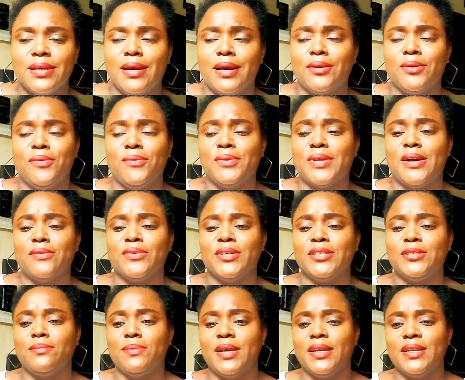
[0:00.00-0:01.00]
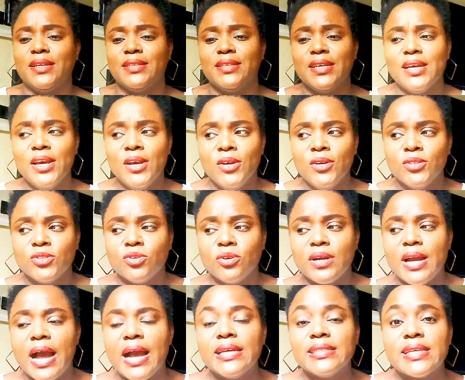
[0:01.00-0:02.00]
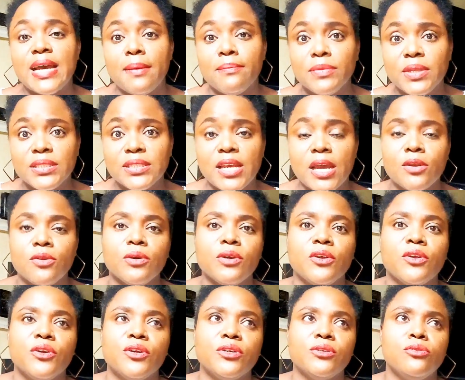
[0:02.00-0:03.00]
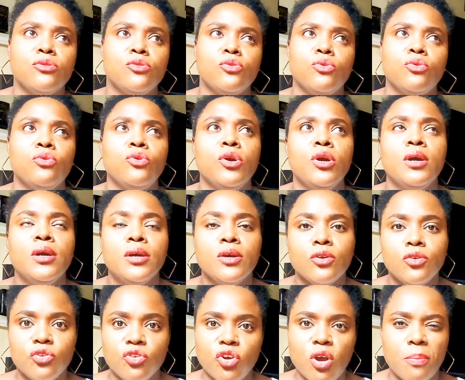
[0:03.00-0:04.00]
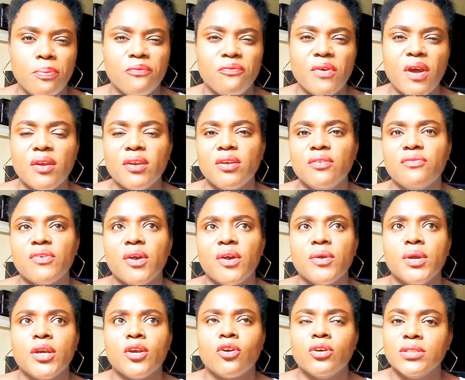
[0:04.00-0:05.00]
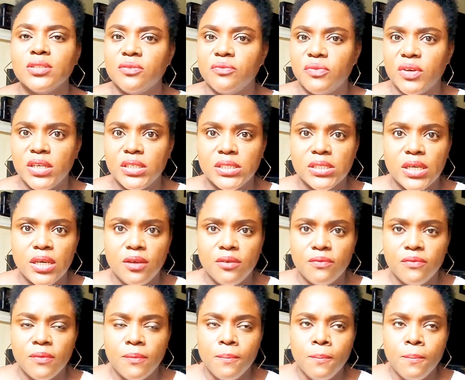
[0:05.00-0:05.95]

I don't even have to explain it. So, guys, I'm this kind of girl who grew up very, very conservative.